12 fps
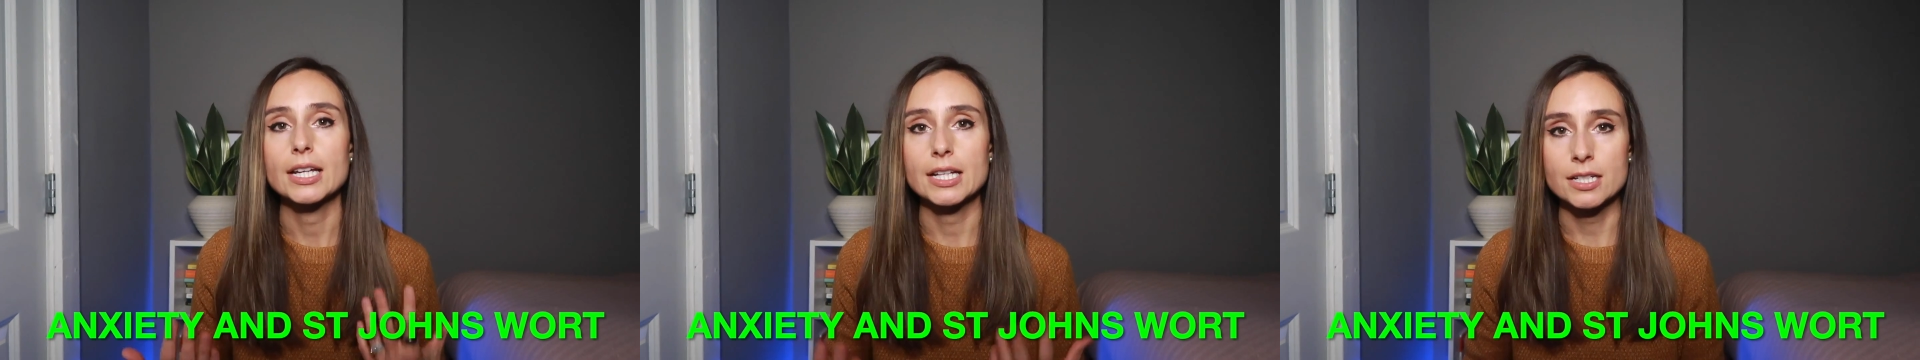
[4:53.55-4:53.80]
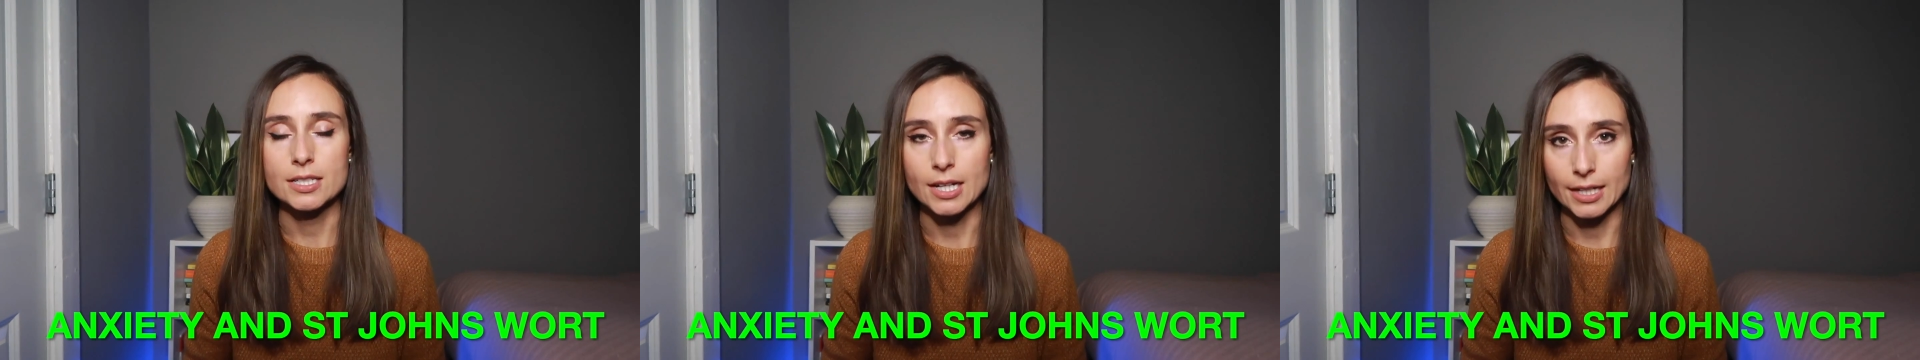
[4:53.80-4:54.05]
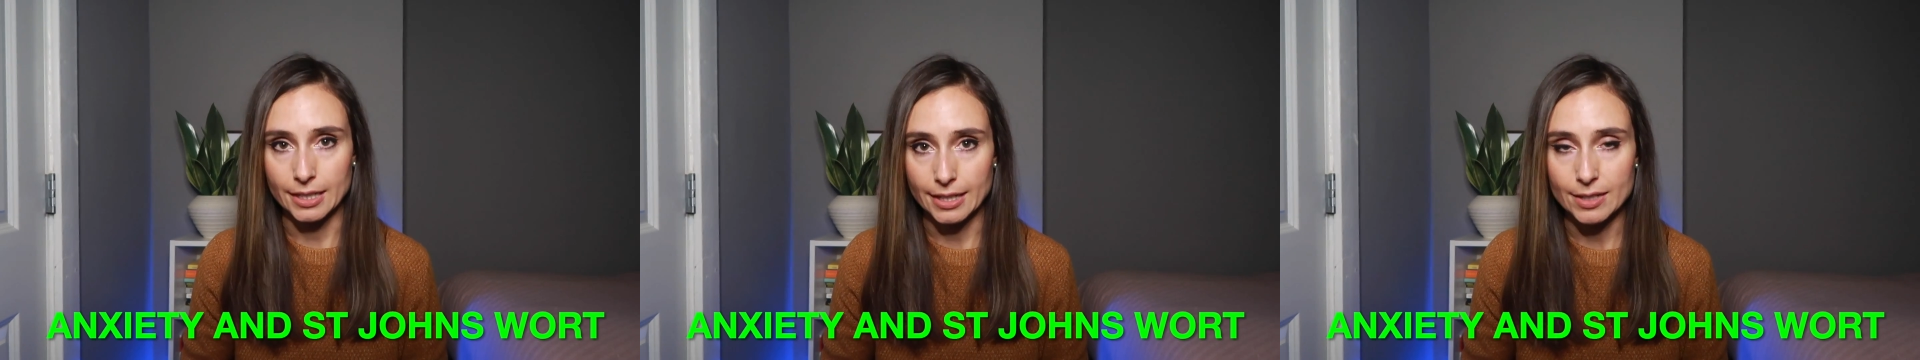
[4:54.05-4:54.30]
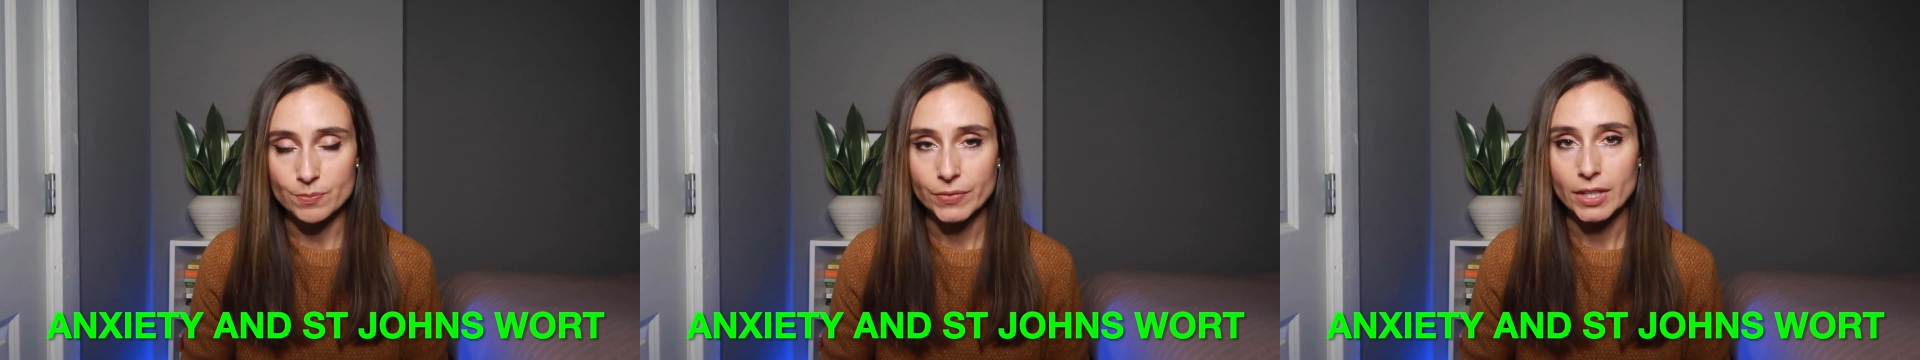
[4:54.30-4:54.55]

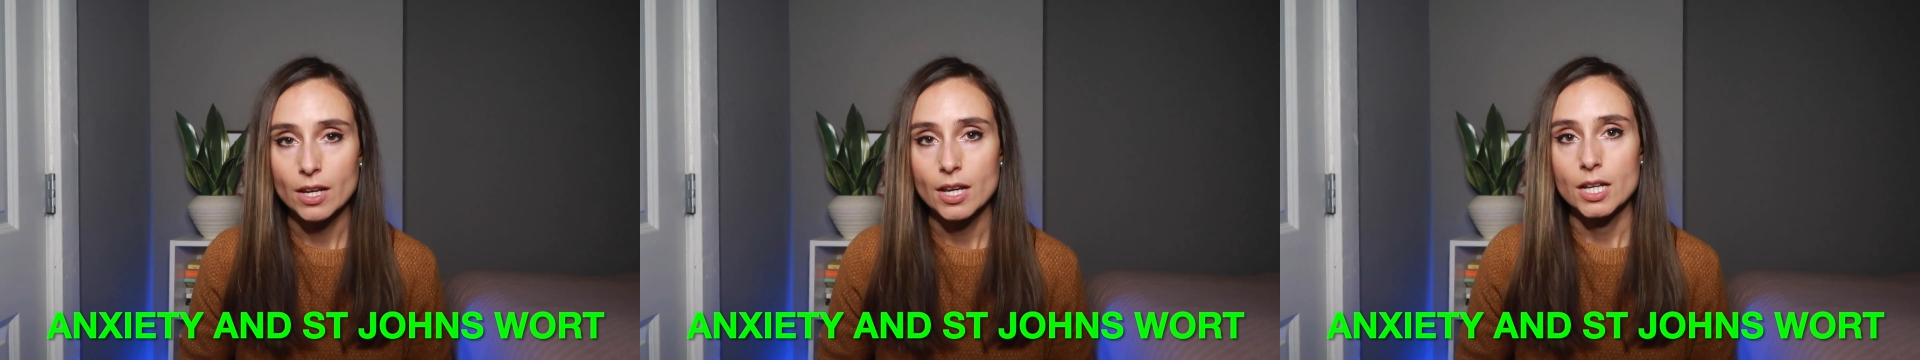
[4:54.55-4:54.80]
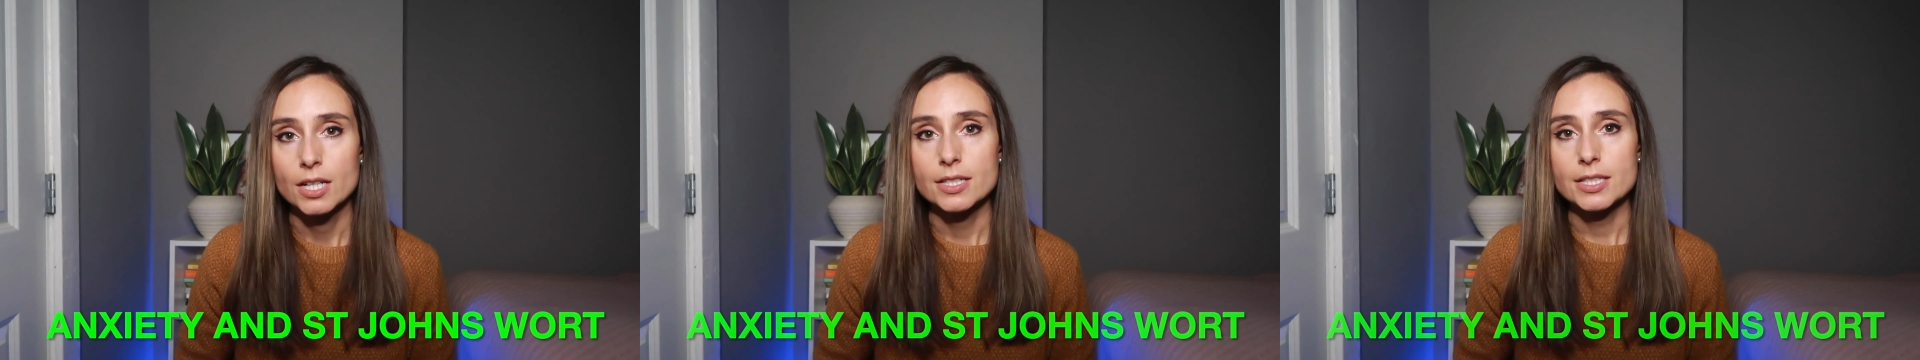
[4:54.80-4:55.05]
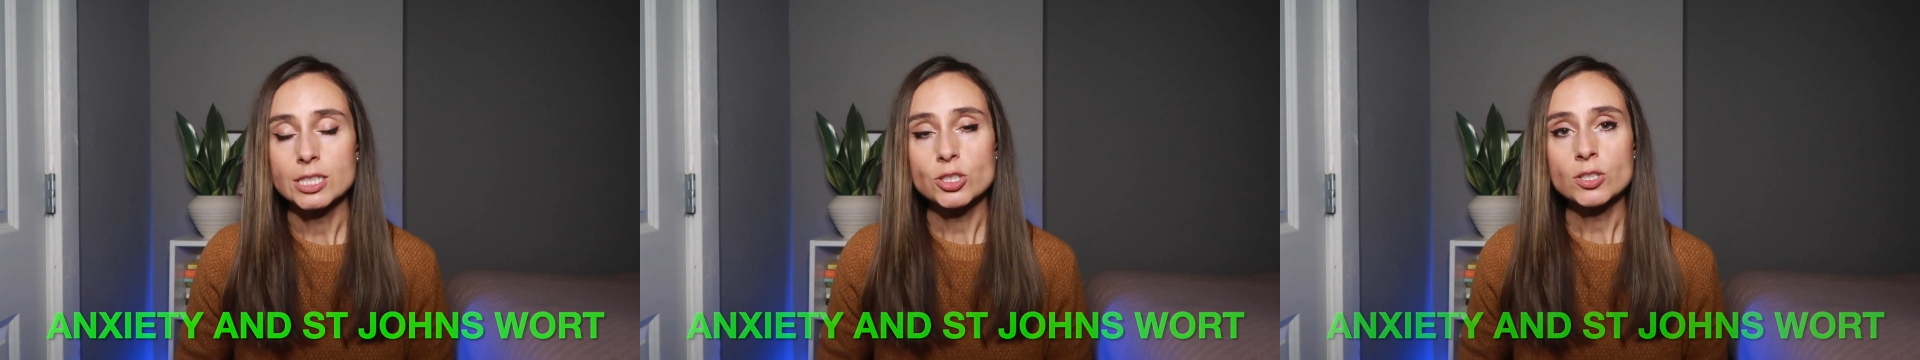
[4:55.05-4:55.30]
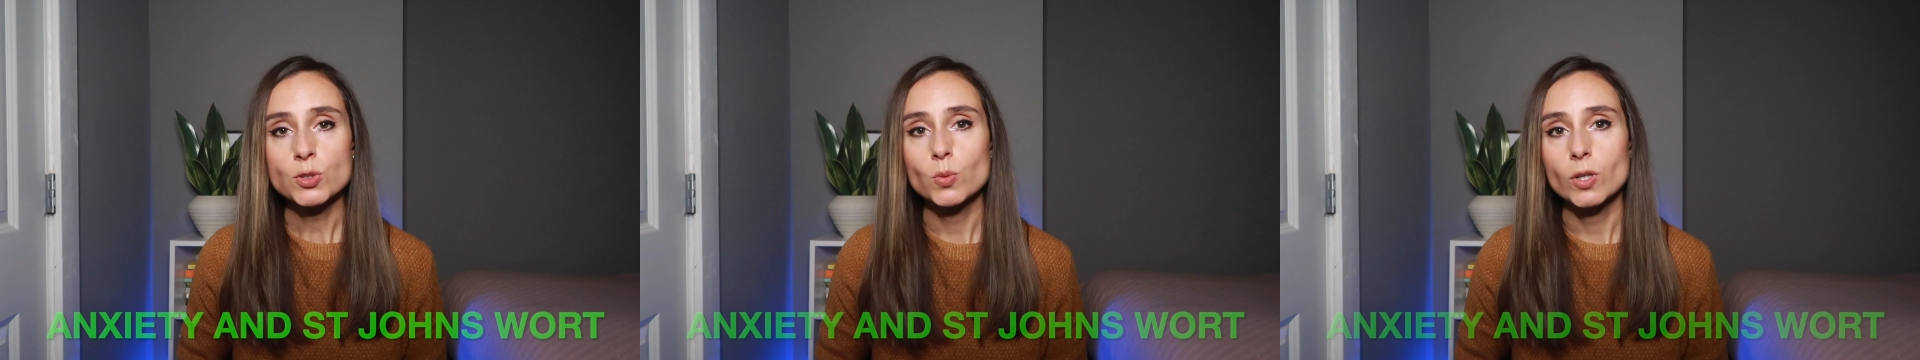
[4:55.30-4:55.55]
anxiety. St.
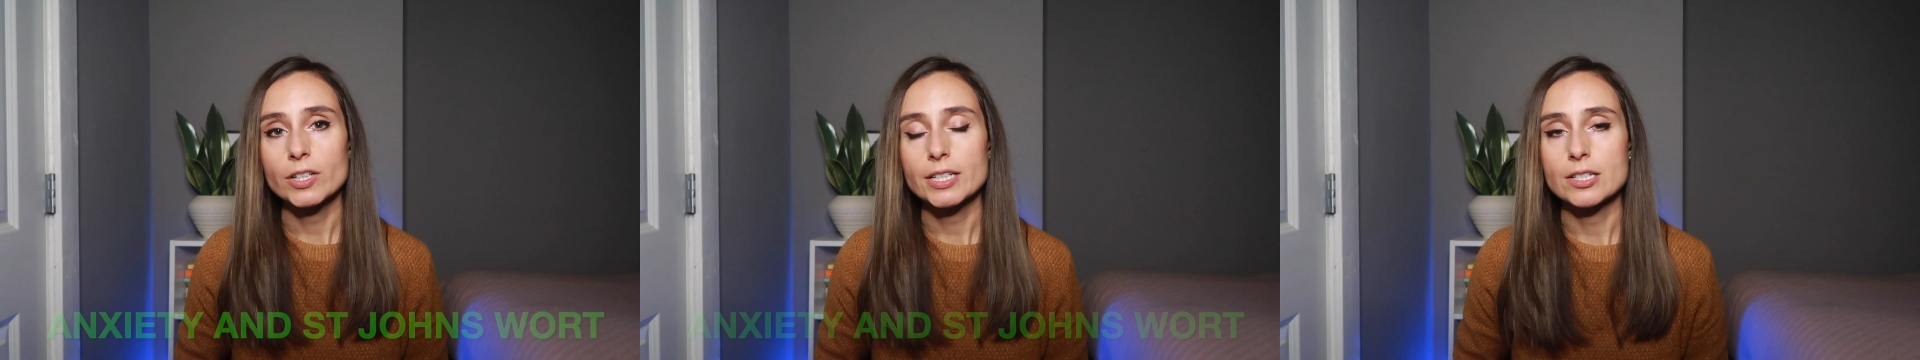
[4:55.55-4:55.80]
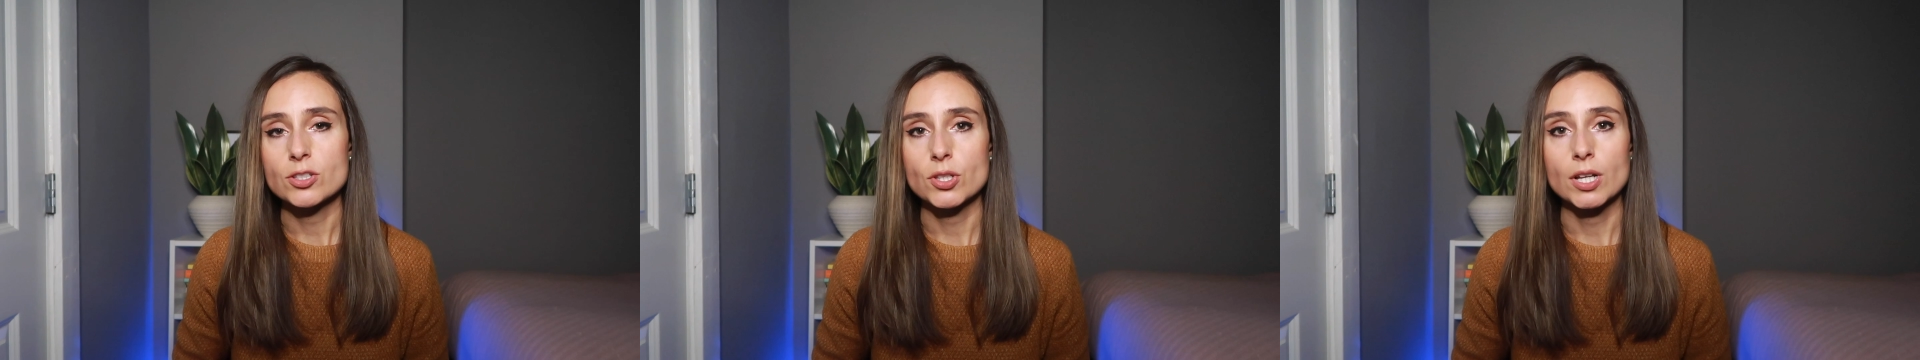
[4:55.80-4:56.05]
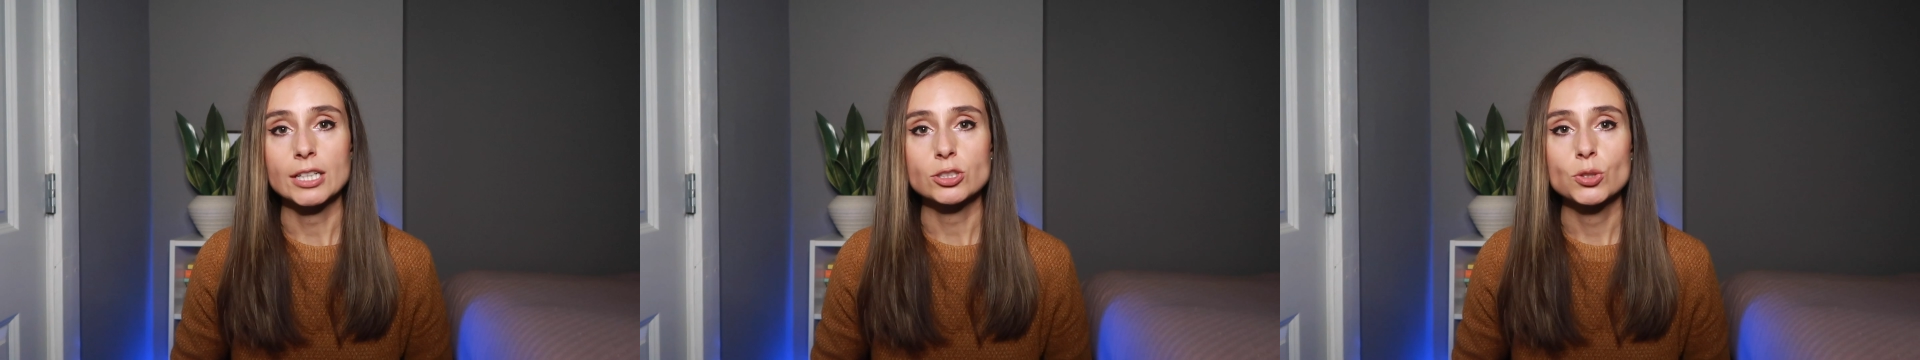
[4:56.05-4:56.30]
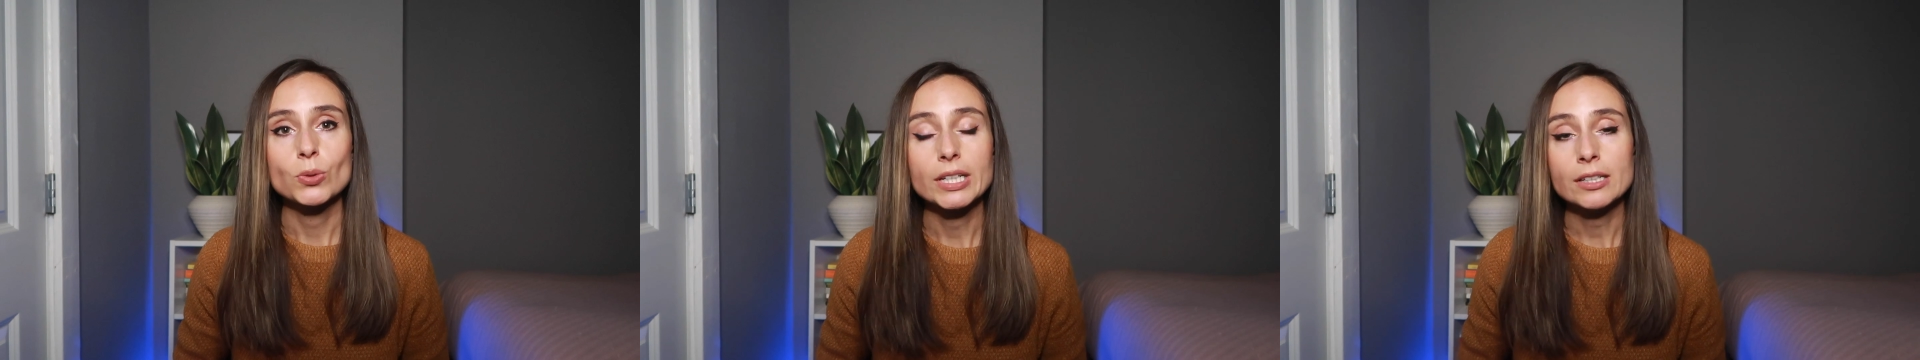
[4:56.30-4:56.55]
John's wort is thought to